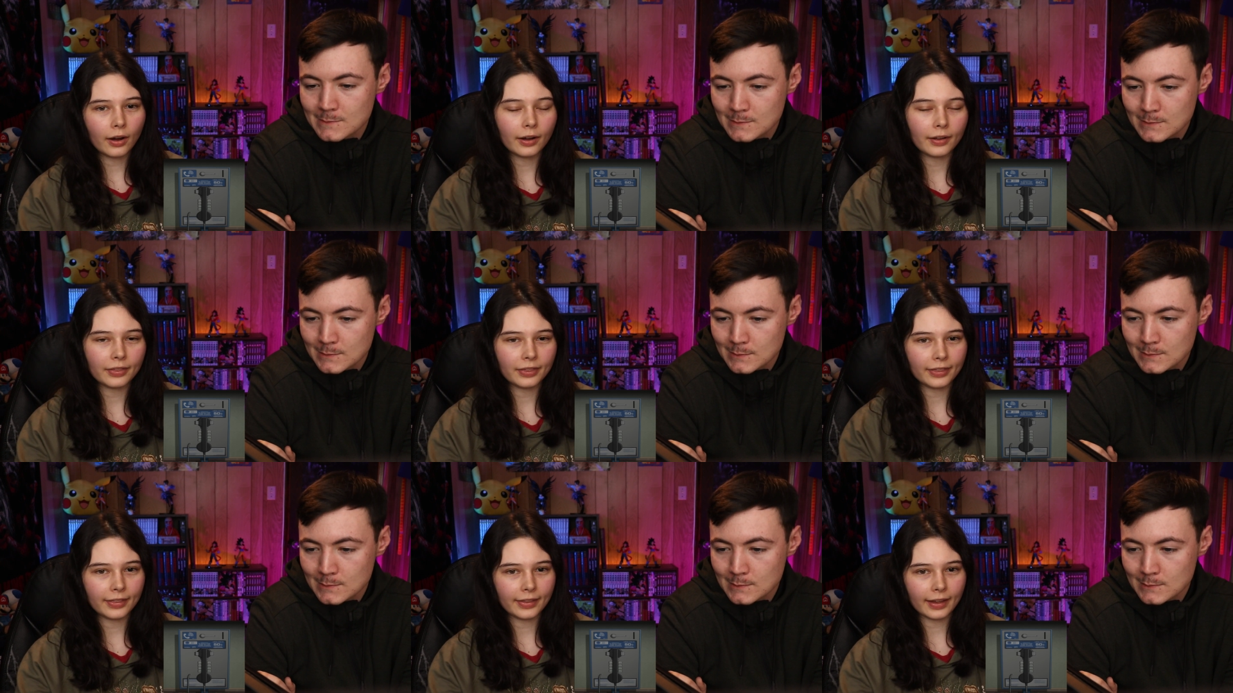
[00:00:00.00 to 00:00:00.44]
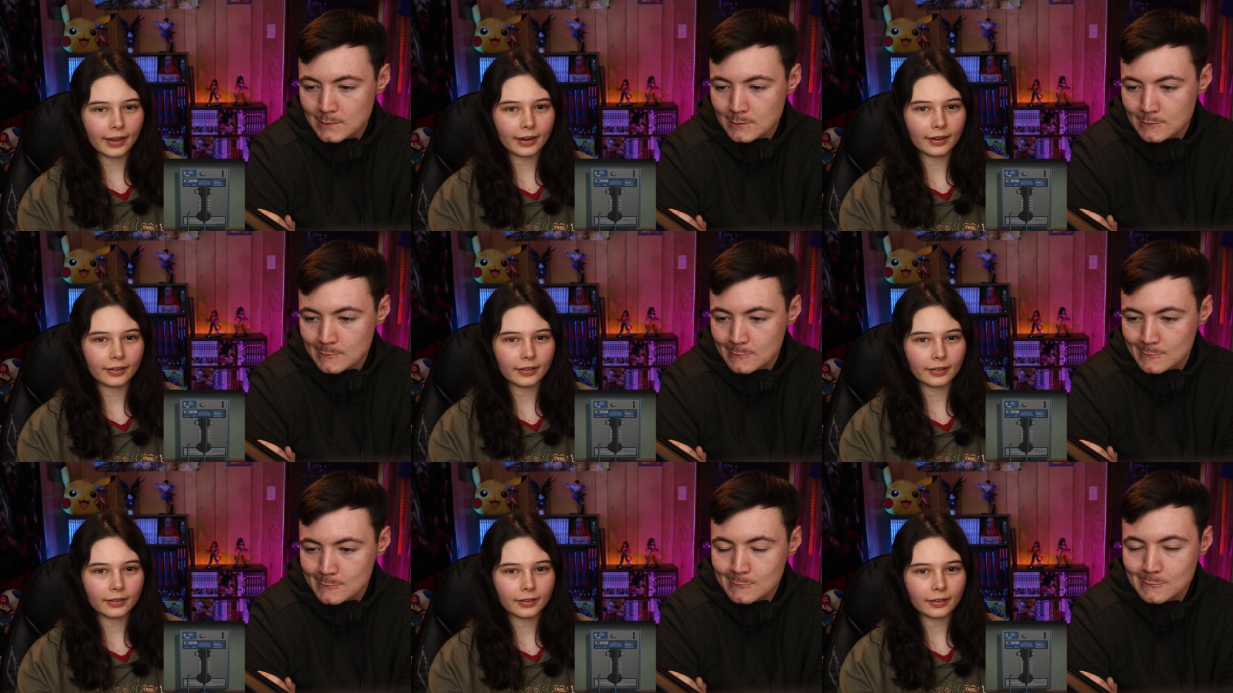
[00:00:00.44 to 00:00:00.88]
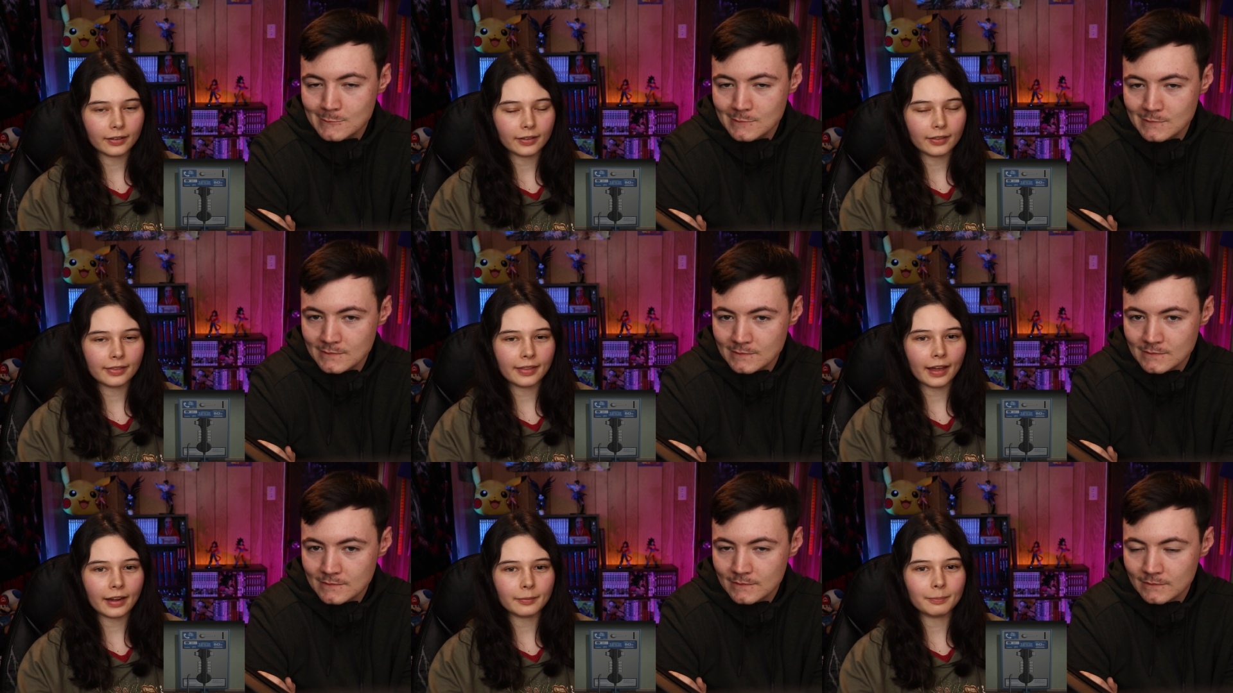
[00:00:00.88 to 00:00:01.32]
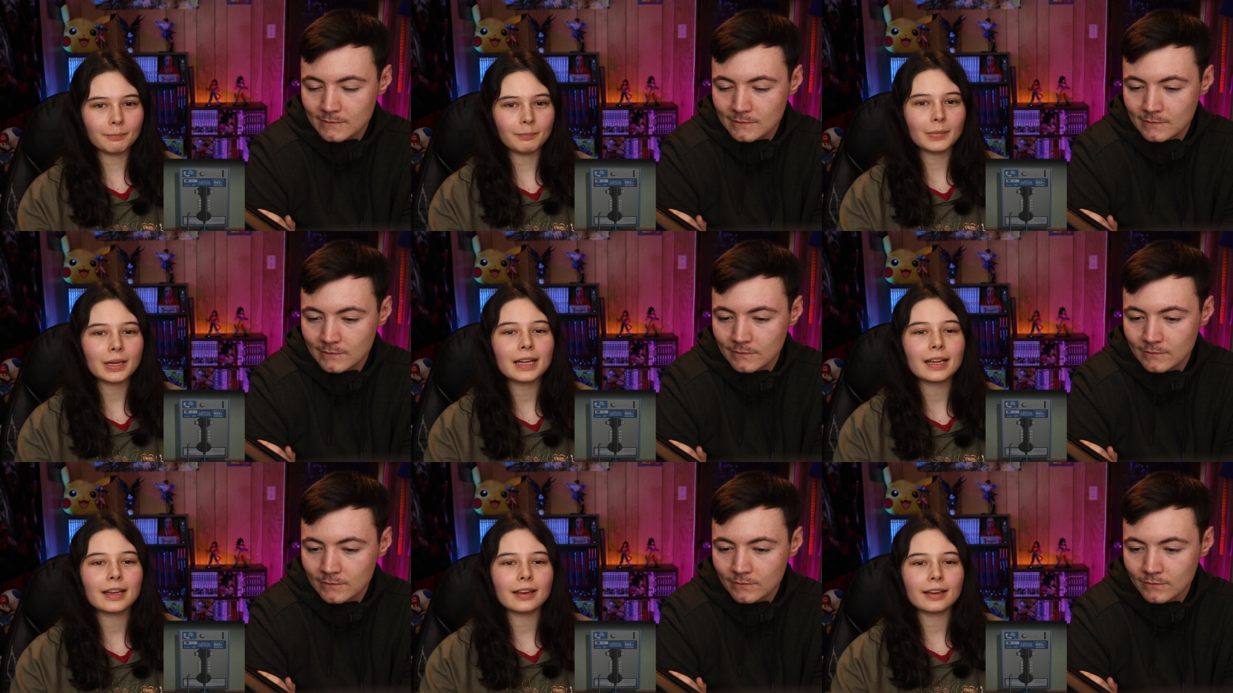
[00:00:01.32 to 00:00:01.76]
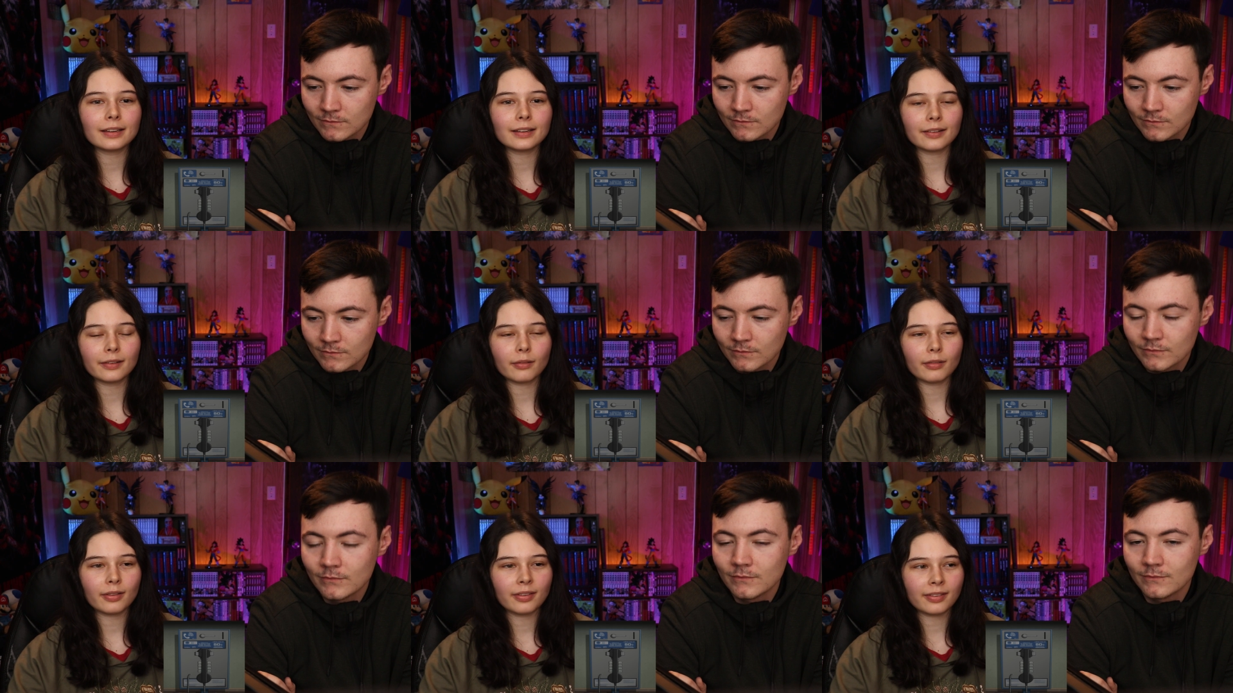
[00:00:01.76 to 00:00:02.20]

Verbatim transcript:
Speaker 1: on there mm-hmm. that mean